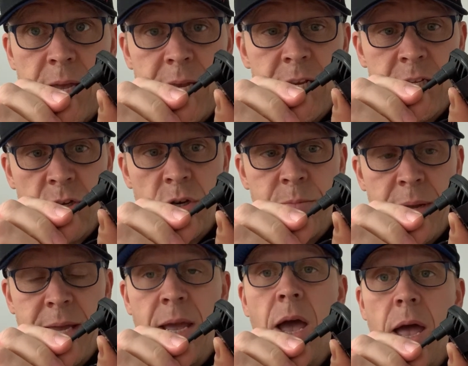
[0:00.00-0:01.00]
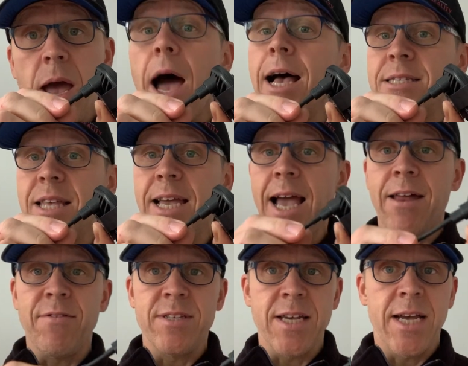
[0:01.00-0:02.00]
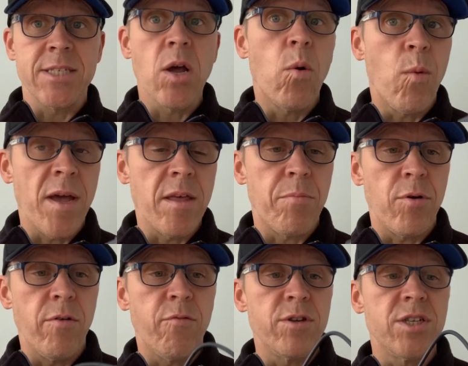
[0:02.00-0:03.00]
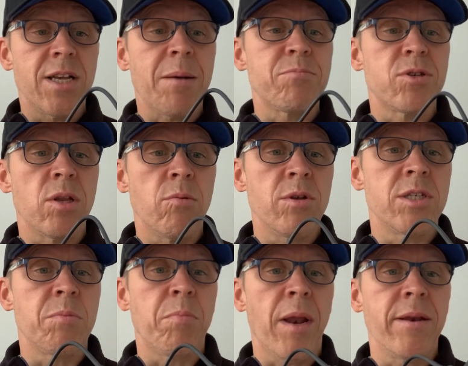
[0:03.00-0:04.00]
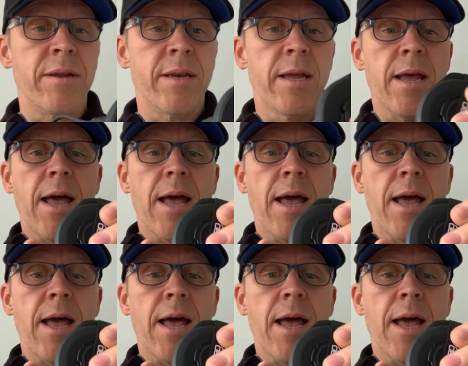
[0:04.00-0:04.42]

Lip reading: And it's gonna be, as they advertise, weatherproof, which is absolutely splendid.